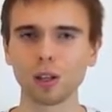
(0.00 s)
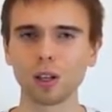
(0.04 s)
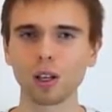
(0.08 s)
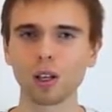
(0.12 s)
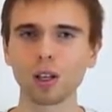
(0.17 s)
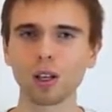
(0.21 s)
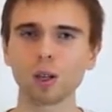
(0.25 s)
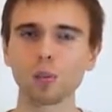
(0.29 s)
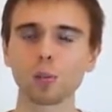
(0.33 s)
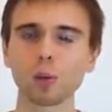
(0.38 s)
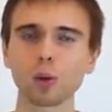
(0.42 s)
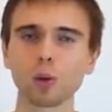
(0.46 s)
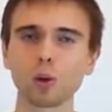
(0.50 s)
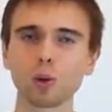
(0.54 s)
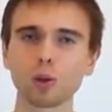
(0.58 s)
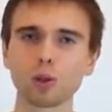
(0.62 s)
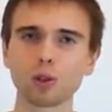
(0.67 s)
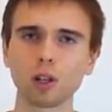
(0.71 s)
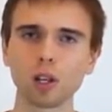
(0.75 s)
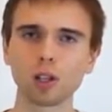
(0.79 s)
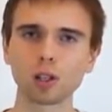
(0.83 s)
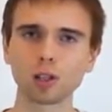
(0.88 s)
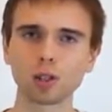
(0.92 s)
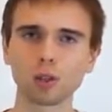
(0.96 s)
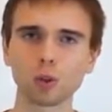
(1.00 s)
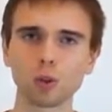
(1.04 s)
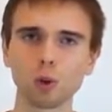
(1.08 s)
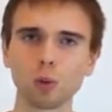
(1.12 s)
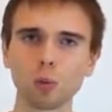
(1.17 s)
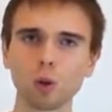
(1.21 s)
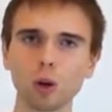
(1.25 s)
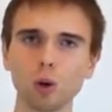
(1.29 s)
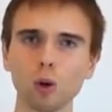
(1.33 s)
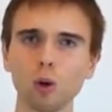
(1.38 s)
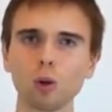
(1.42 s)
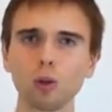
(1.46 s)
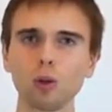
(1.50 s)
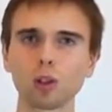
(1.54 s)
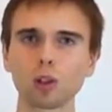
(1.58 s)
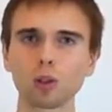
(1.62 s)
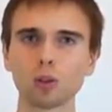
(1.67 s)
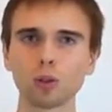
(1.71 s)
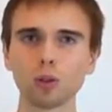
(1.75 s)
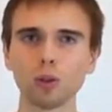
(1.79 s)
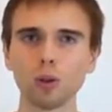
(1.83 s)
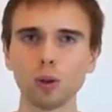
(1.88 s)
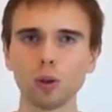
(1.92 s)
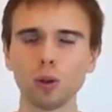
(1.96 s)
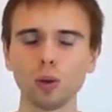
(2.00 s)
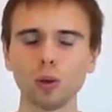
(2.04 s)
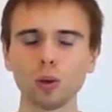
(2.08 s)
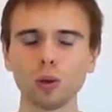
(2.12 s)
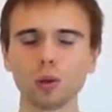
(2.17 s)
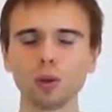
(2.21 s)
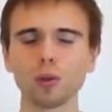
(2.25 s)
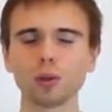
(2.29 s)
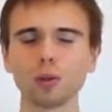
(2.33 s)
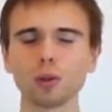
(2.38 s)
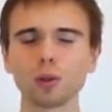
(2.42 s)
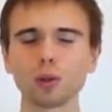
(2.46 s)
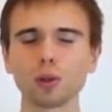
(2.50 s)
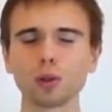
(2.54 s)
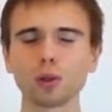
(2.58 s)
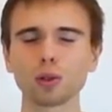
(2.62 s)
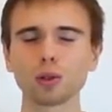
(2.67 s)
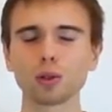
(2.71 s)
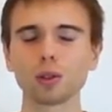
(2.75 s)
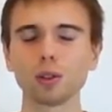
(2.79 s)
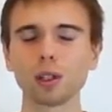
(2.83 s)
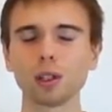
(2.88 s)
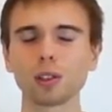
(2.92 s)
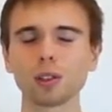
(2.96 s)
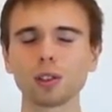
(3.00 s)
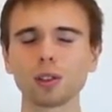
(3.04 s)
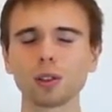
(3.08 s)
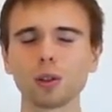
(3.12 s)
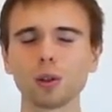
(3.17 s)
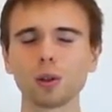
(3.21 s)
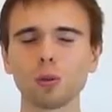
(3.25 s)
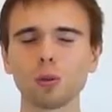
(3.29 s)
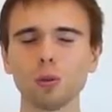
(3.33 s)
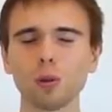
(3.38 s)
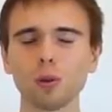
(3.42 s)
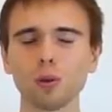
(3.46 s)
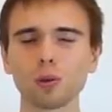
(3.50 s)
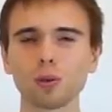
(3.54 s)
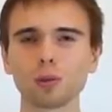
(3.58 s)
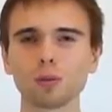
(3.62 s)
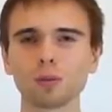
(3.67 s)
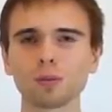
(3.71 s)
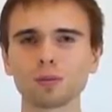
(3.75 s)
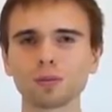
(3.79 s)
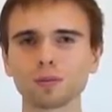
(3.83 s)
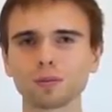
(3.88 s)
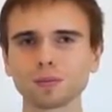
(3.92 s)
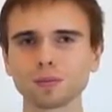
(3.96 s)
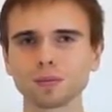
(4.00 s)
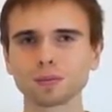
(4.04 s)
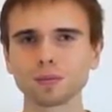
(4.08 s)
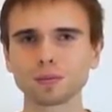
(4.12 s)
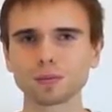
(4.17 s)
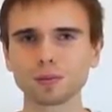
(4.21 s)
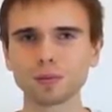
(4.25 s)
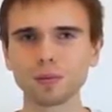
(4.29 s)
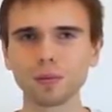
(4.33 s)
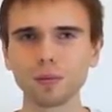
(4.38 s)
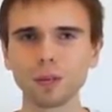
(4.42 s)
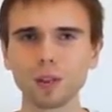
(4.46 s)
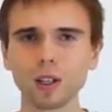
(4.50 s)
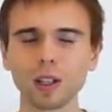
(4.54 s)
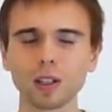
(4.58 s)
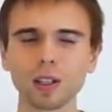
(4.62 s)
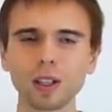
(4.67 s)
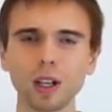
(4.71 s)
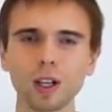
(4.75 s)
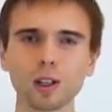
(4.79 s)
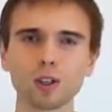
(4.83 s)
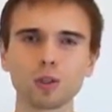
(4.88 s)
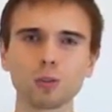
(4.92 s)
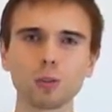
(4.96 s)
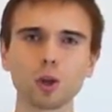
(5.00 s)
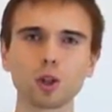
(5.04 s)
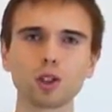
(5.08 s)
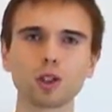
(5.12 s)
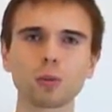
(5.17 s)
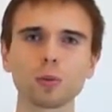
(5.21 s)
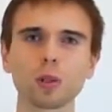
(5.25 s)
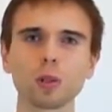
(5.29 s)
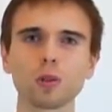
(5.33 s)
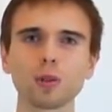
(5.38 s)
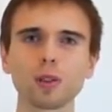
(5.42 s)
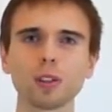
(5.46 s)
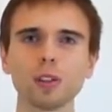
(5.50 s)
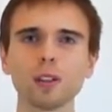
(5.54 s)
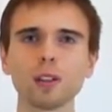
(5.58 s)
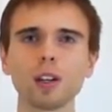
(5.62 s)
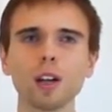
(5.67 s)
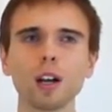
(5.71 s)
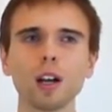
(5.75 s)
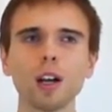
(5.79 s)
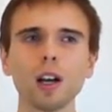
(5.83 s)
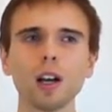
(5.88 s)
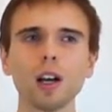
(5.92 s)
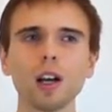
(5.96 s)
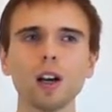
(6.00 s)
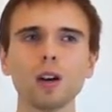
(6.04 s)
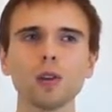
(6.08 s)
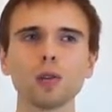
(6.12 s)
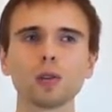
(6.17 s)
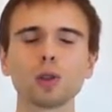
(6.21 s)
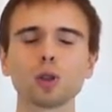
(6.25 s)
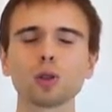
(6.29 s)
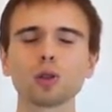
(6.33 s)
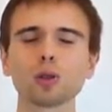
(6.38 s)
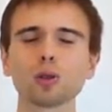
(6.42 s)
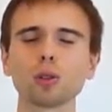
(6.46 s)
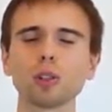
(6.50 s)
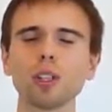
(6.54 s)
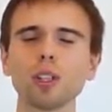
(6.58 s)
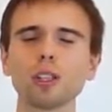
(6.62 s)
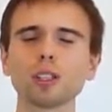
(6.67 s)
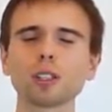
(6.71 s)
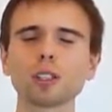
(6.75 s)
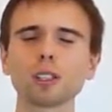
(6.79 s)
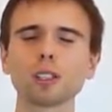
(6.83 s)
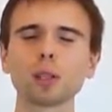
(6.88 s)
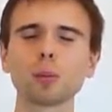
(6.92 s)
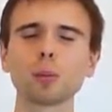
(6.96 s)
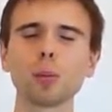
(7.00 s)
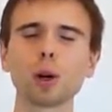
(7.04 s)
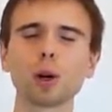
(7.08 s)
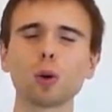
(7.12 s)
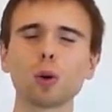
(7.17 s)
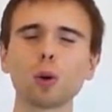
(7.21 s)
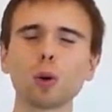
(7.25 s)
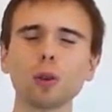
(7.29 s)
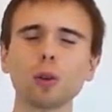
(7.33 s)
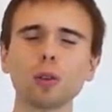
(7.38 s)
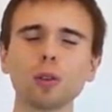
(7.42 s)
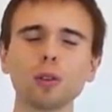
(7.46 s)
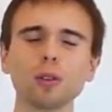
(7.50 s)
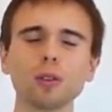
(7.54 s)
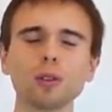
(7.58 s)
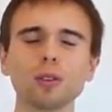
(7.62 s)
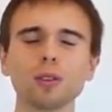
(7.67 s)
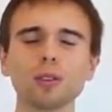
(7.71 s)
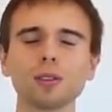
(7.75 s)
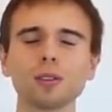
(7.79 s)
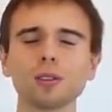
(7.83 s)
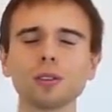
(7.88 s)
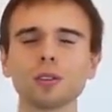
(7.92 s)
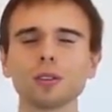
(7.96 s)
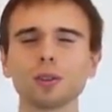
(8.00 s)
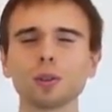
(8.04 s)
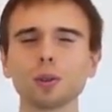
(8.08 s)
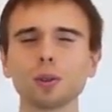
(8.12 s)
And I plunged deep into this idea, everything that exists is love. You can also translate everything that exists is peace.